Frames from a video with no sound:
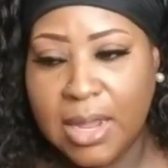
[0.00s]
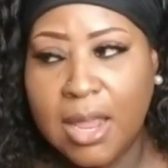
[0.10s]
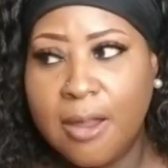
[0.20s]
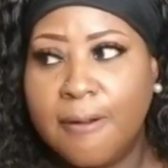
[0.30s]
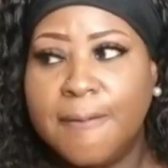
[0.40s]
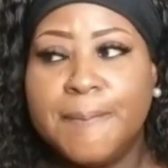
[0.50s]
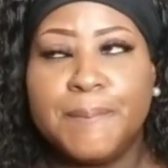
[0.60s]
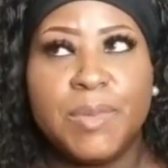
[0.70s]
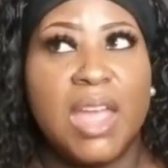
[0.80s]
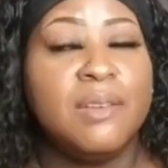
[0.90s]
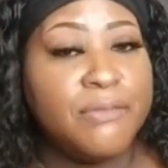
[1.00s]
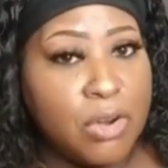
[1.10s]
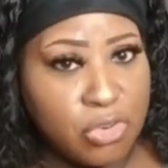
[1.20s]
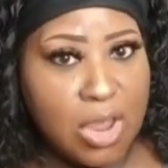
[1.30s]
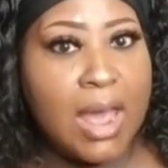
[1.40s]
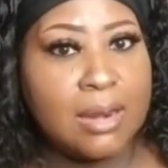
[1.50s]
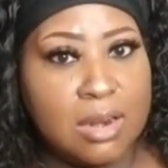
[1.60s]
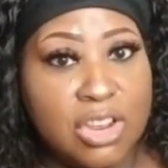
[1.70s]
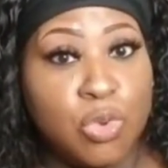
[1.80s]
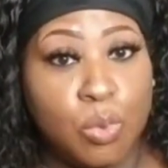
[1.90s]
here and first got in
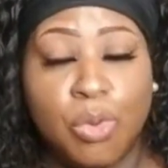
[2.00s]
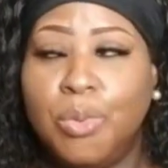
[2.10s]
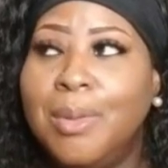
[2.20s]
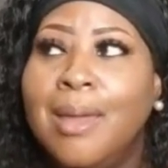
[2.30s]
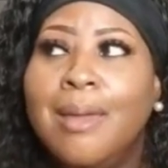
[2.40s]
this room